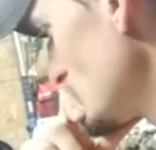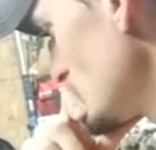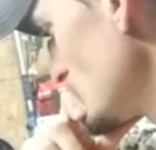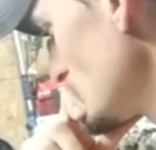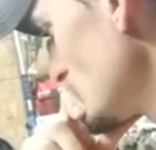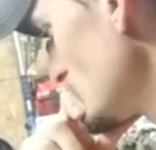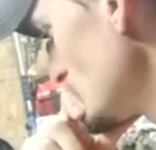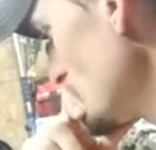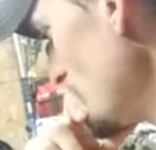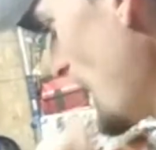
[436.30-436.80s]

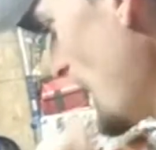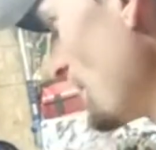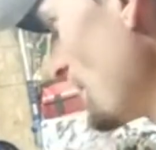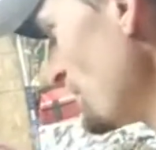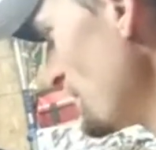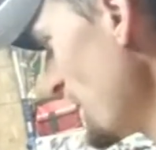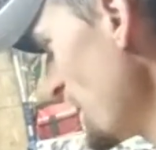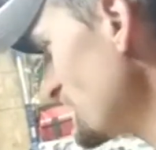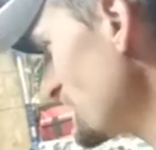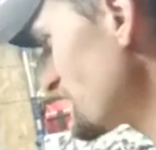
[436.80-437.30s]
Yeah,
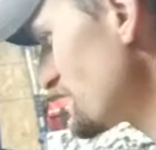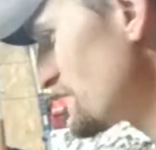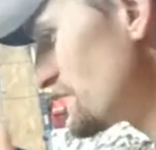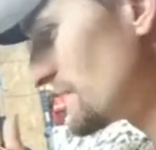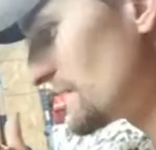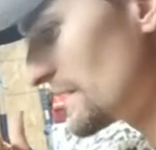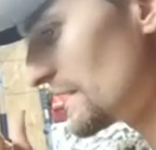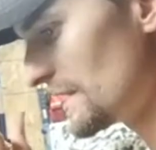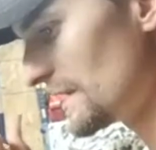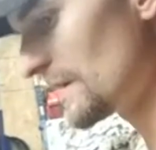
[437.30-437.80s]
baits,
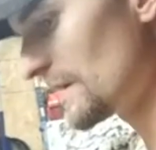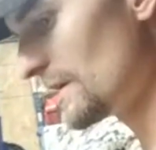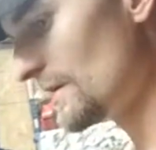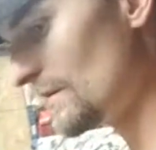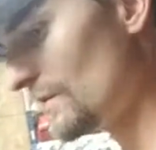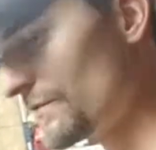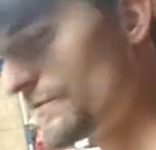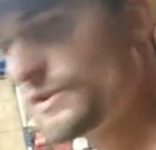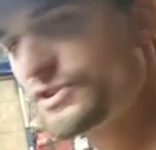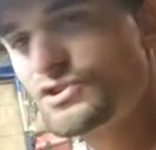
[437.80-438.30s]

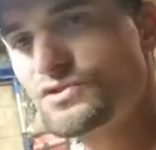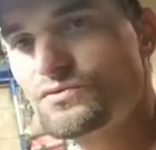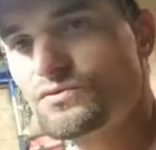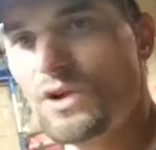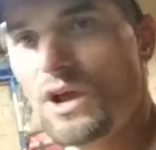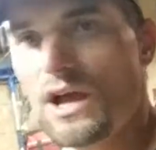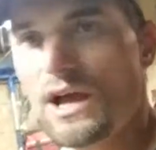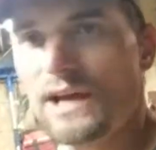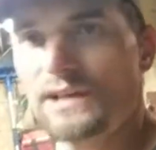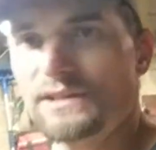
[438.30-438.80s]
fishing
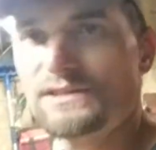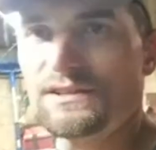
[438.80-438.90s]
rods,